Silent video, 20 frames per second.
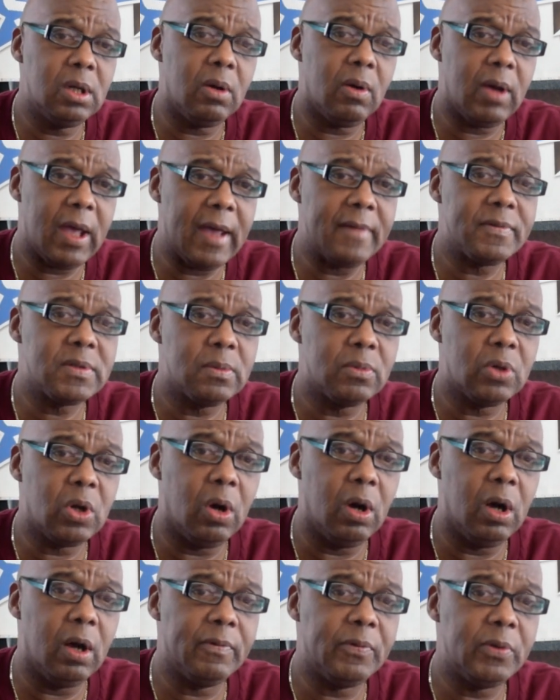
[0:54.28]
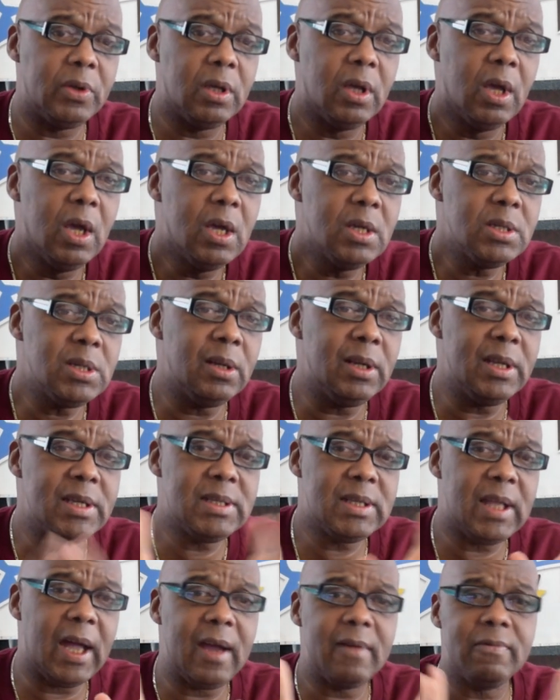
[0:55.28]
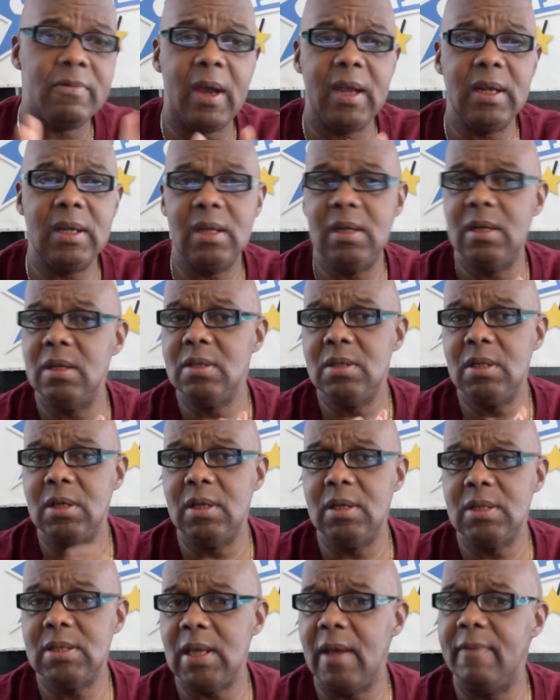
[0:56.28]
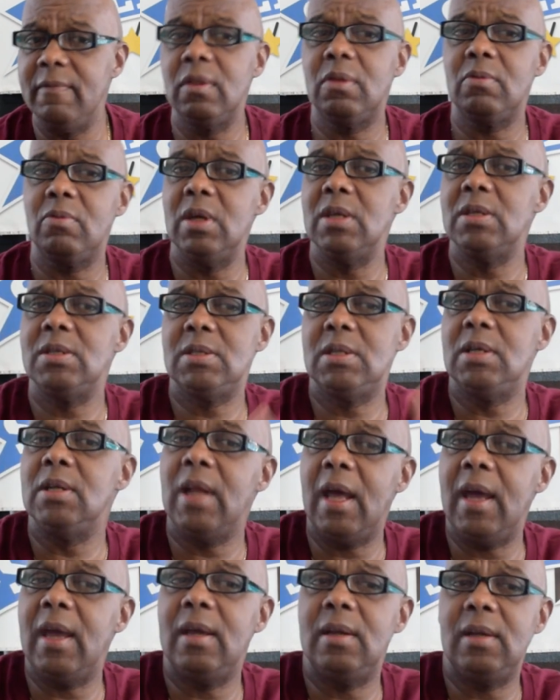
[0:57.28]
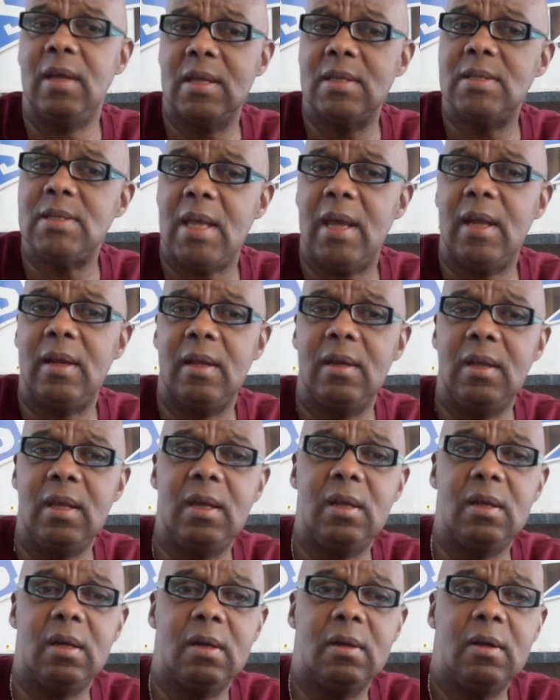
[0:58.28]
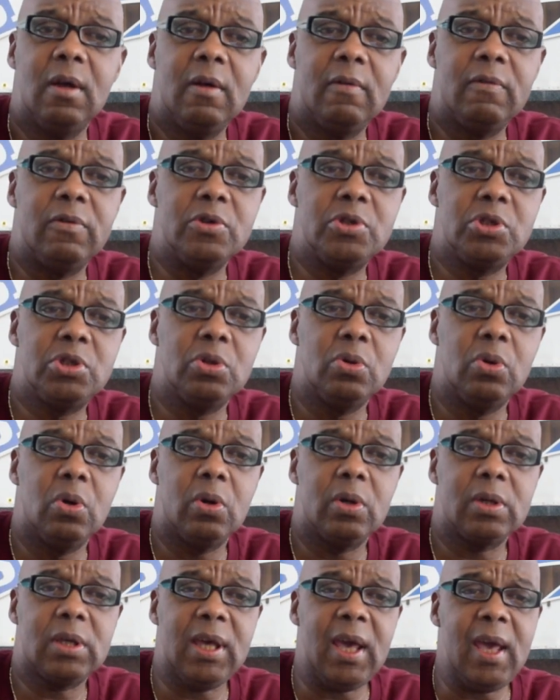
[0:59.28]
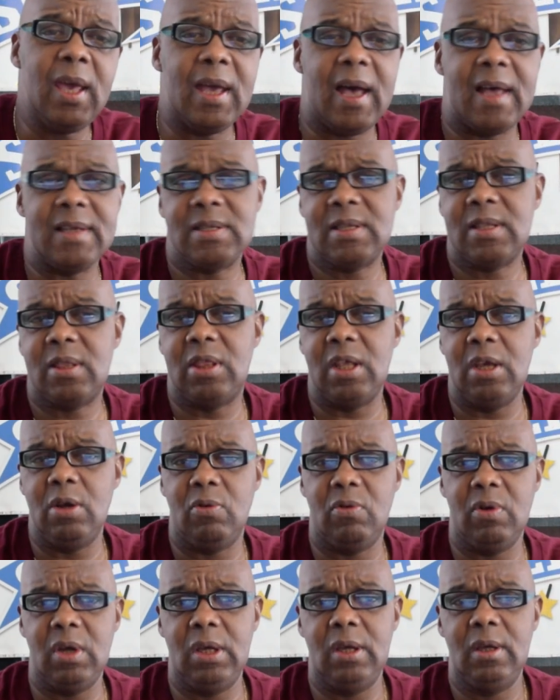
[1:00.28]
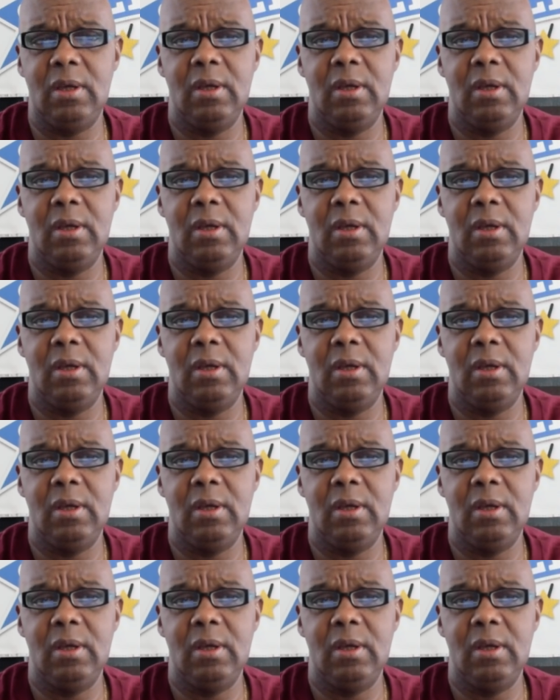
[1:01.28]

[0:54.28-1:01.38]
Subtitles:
have some coffee. So let's dive right in into the seventh race tonight at Santa Anita for sure. Chaos Theory.